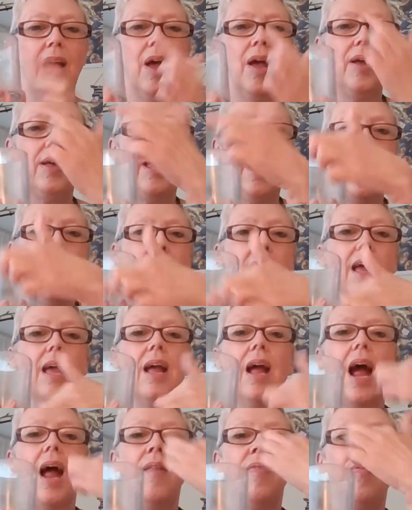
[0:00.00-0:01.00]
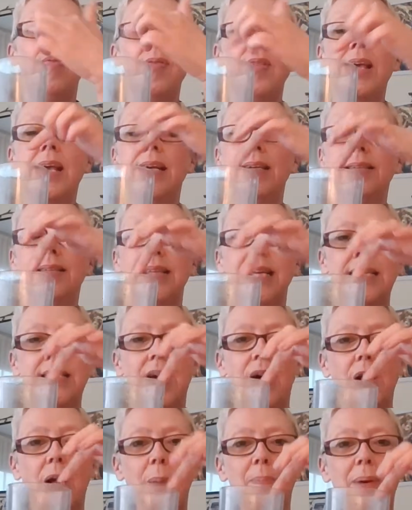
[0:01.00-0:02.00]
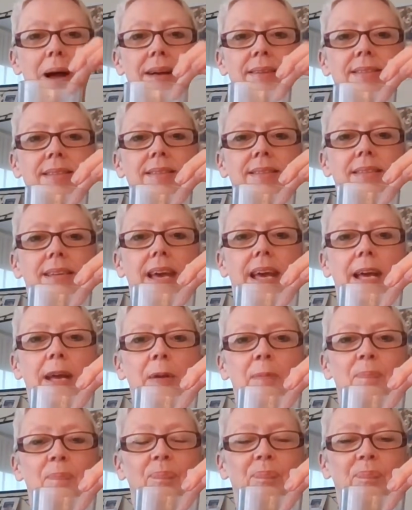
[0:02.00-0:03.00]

Okay, and this is our capacity